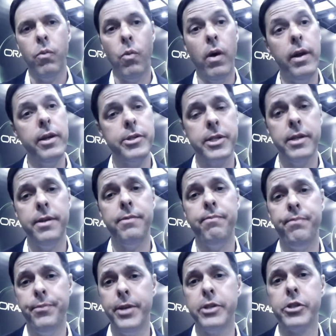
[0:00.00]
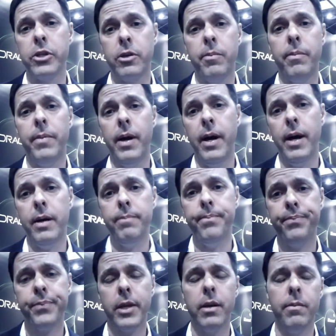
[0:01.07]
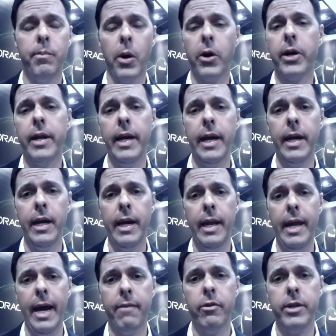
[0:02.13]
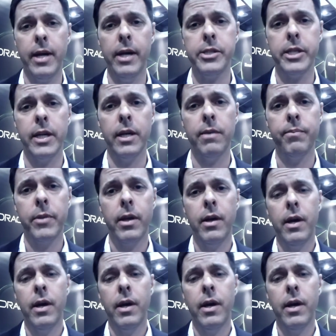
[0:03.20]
One is in digital marketing and advertising.